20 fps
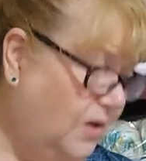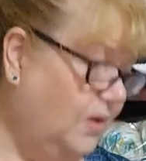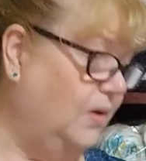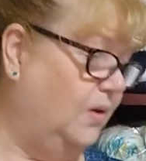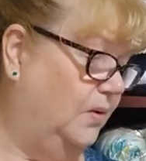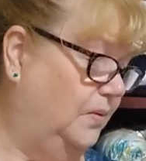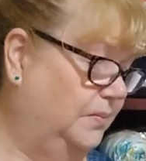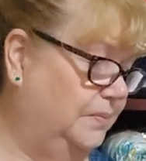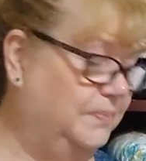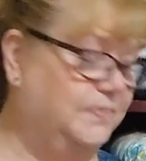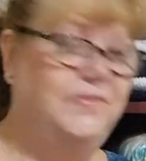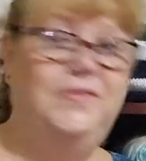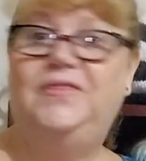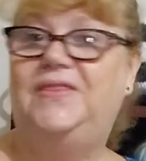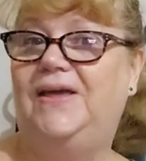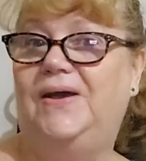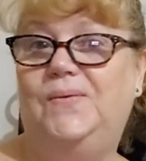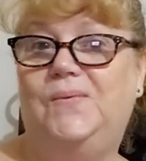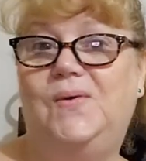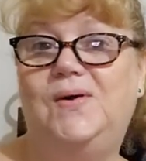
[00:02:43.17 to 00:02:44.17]
Oh,
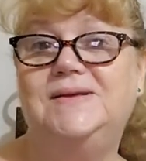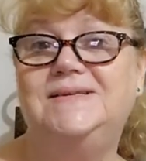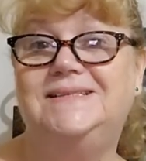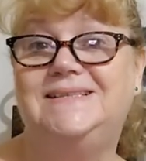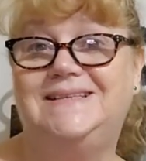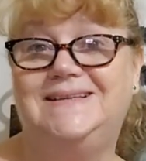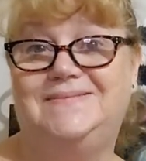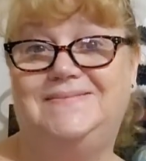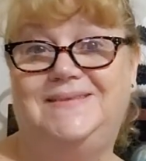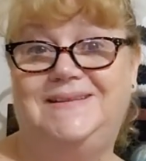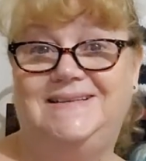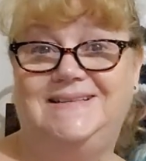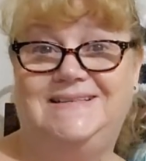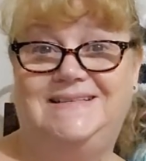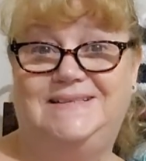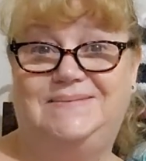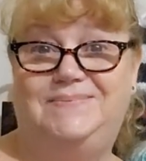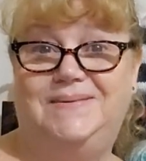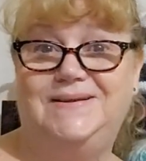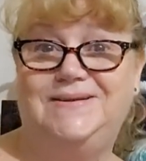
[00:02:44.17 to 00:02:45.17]
there was something
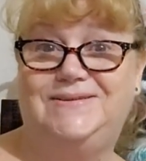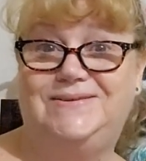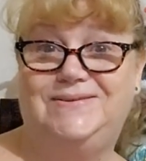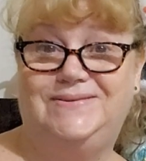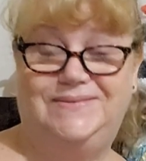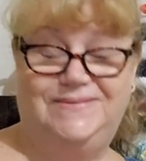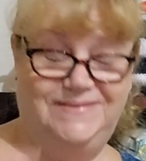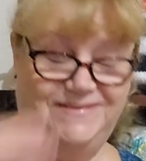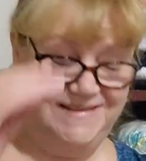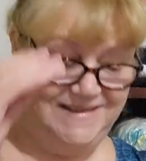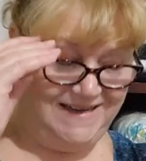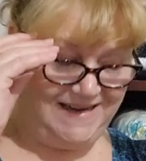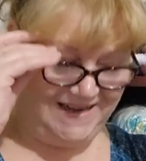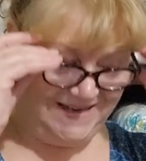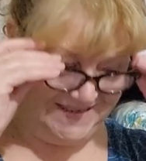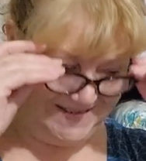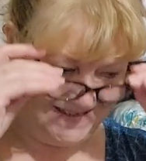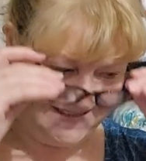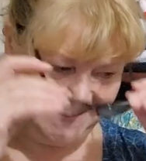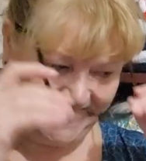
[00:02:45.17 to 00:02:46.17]
special that
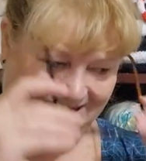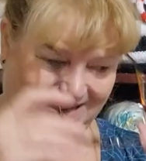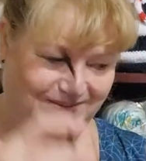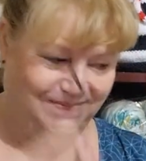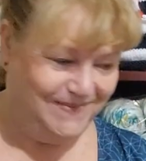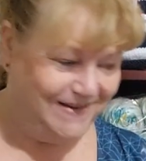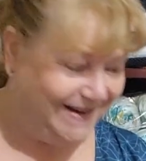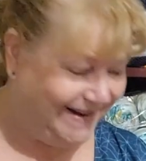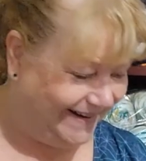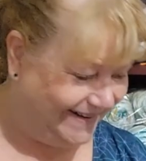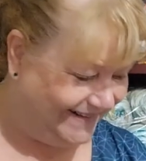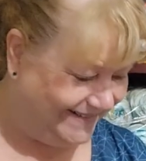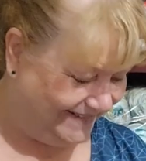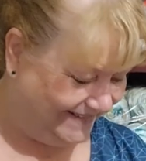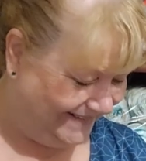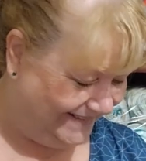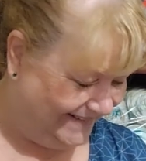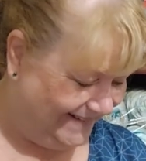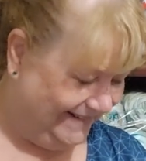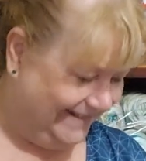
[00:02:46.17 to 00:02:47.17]
has come in.
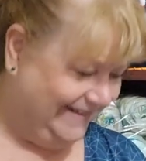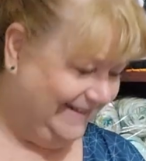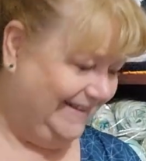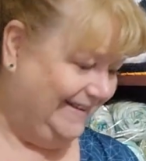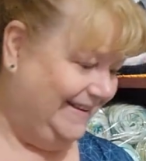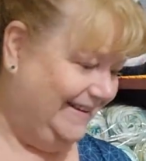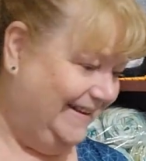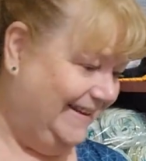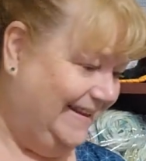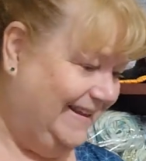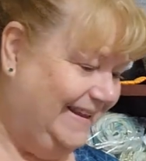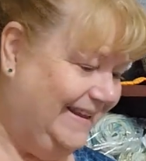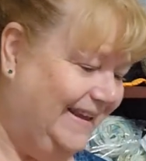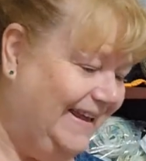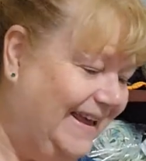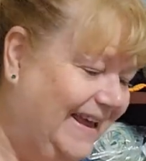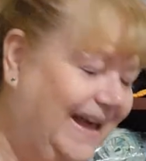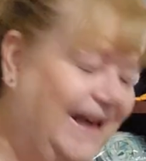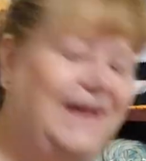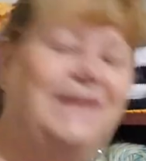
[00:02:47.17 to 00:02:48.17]

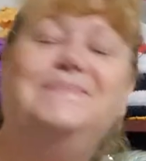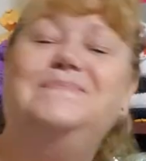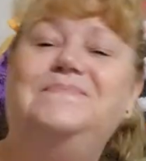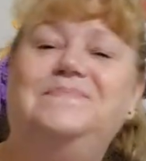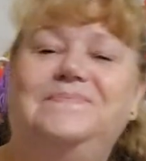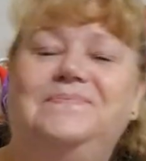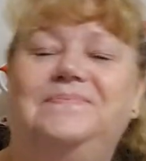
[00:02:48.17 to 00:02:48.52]
A